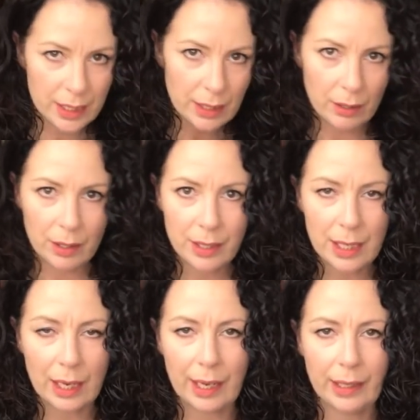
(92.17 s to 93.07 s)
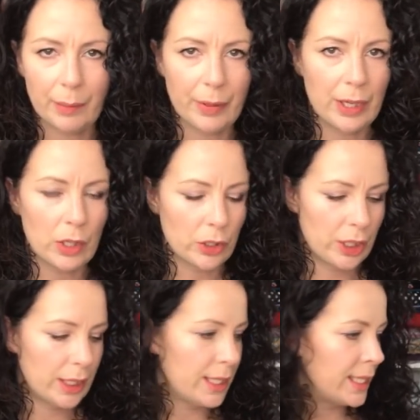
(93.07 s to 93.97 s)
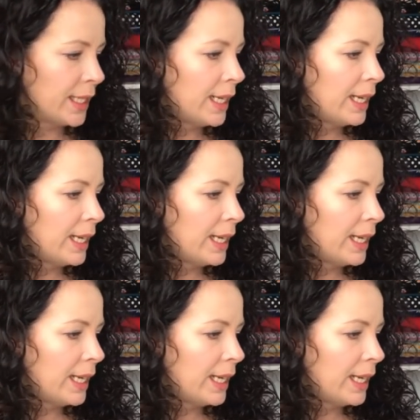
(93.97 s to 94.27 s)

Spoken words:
to line up the notches.